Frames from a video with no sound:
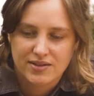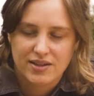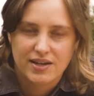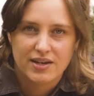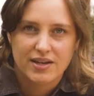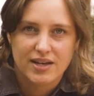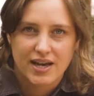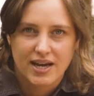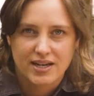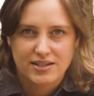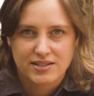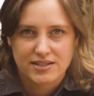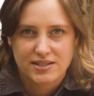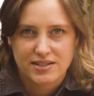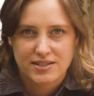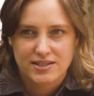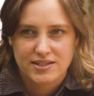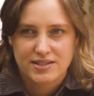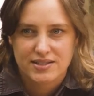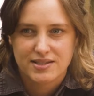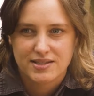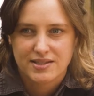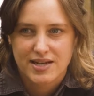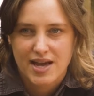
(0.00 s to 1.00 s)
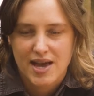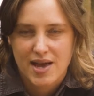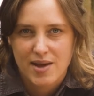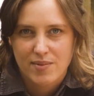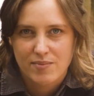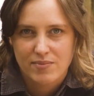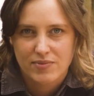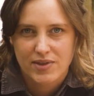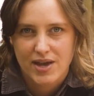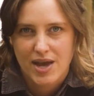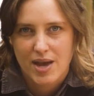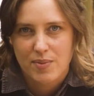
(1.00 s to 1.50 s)
the cactus
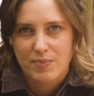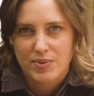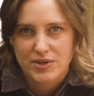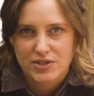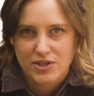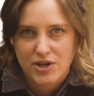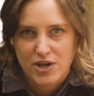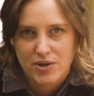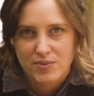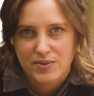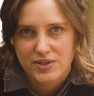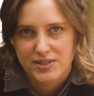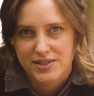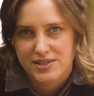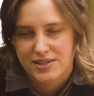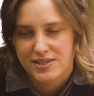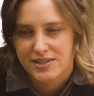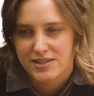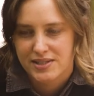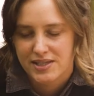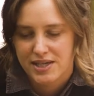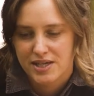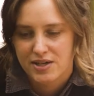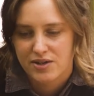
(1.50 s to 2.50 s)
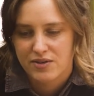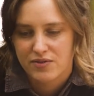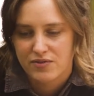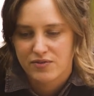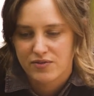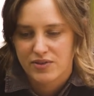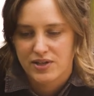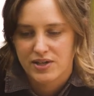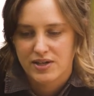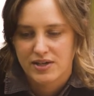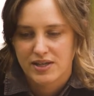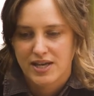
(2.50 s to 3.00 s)
stem, the epidermis, the skin
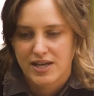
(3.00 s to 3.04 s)
of the